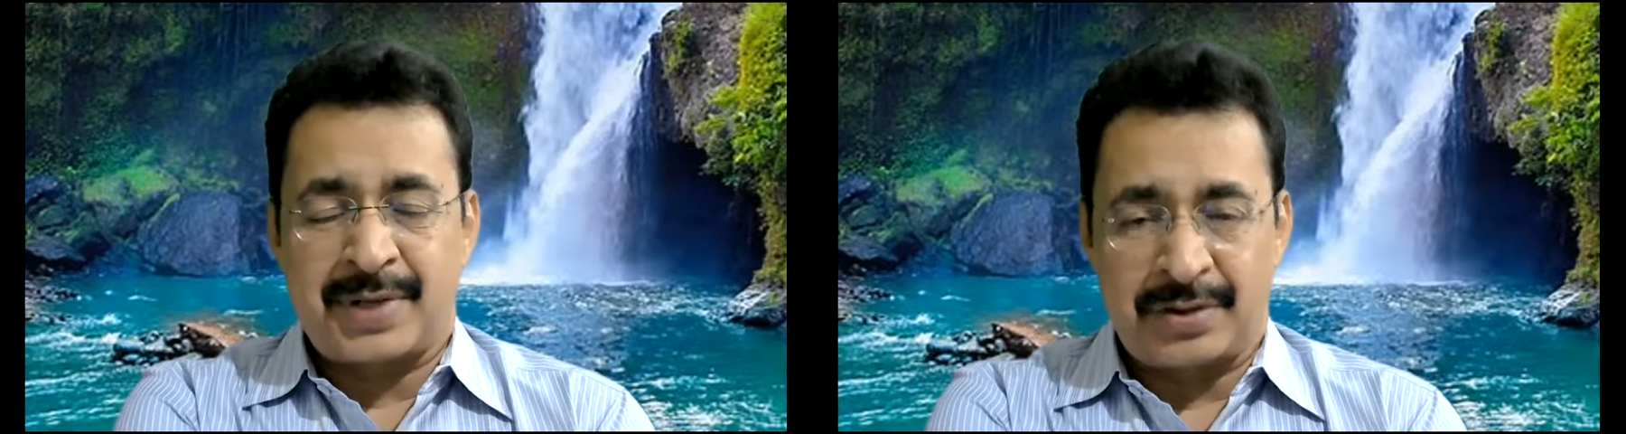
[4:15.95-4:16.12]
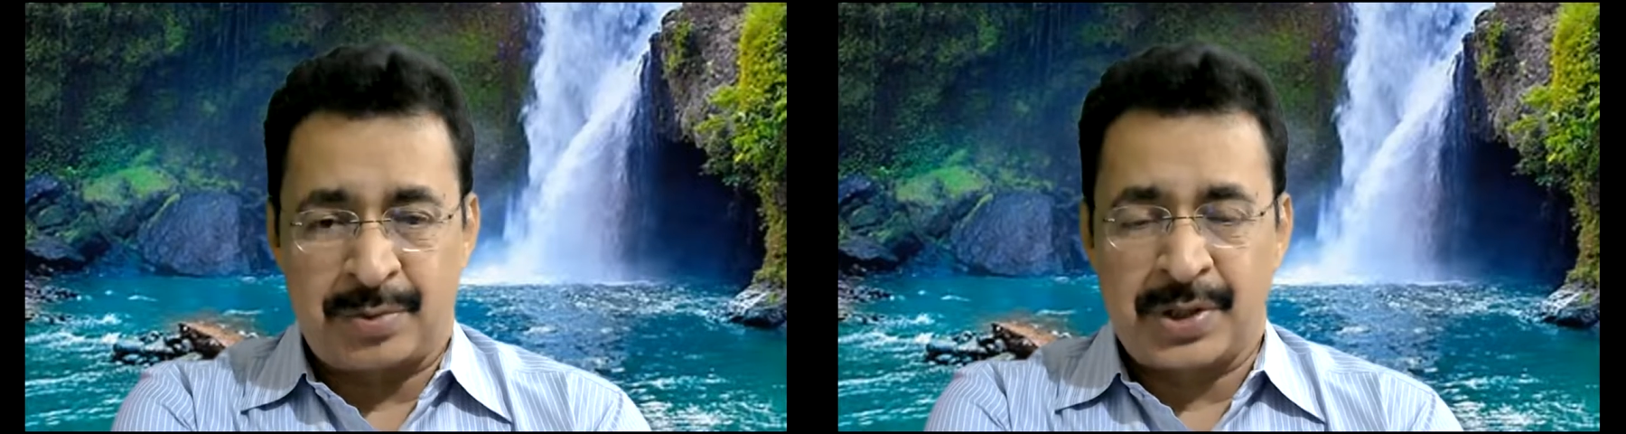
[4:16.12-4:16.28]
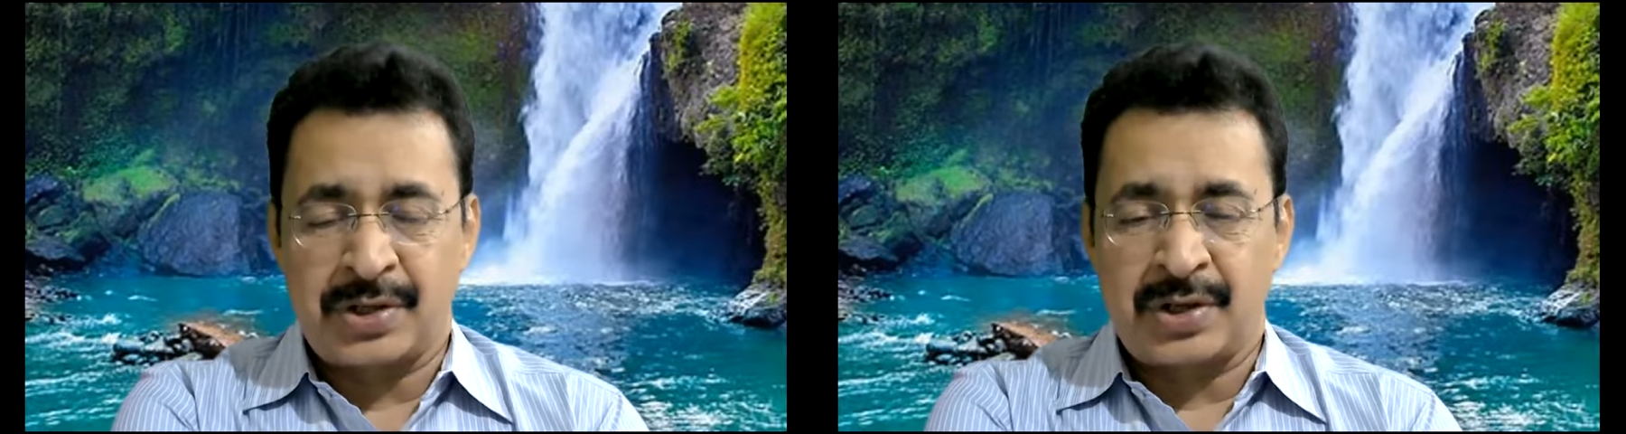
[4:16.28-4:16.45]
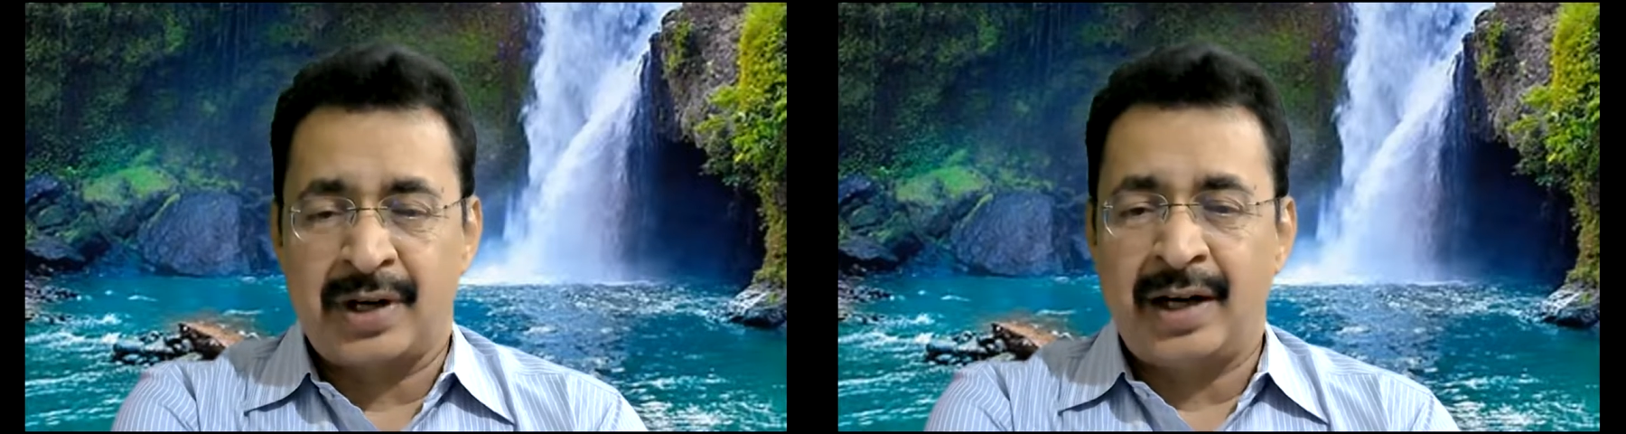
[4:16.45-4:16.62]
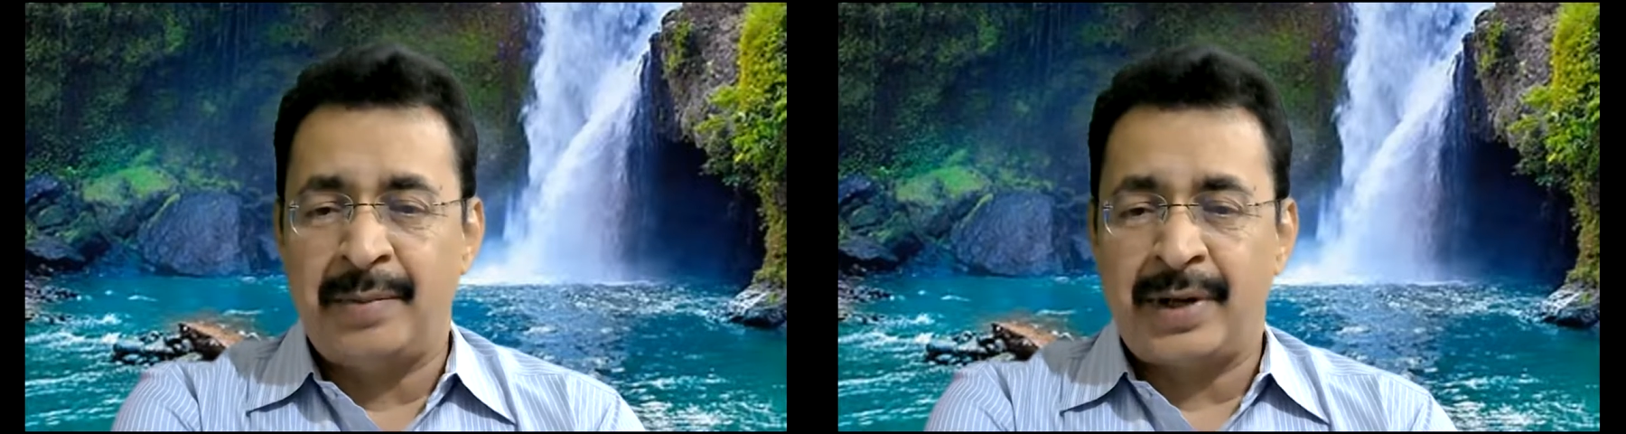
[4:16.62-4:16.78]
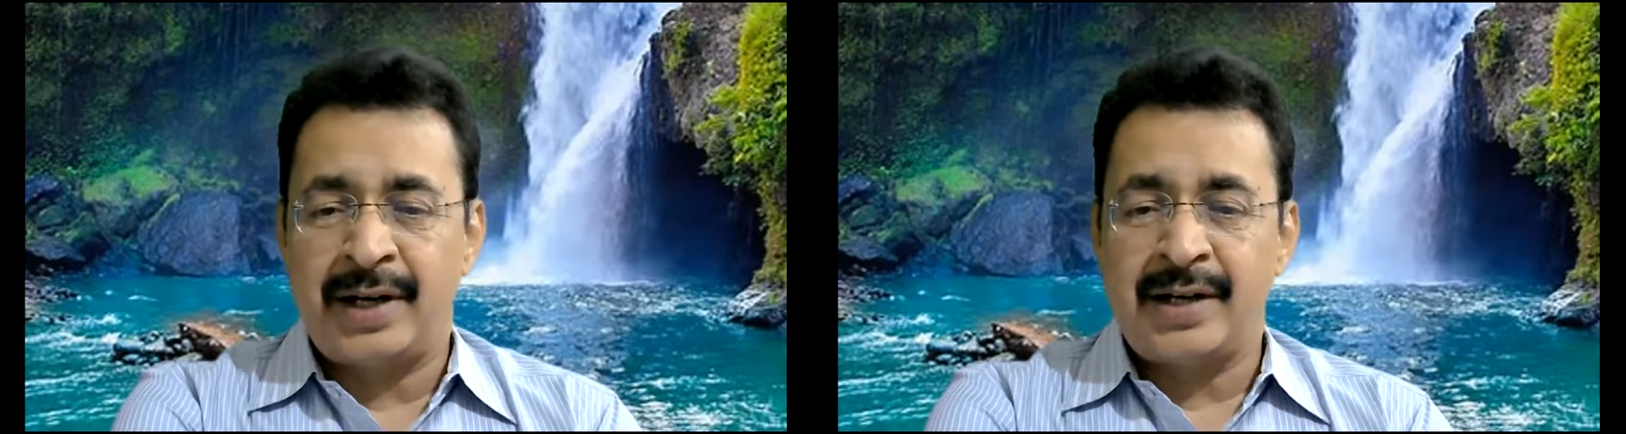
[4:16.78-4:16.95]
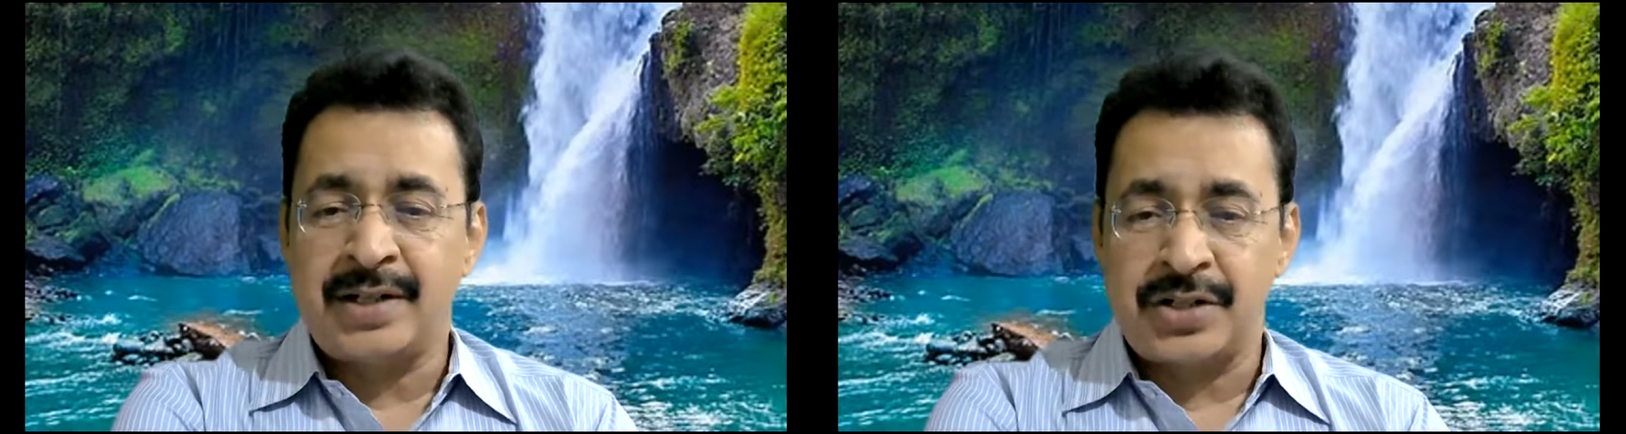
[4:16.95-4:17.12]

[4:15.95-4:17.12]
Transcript: to Transformation Unlimited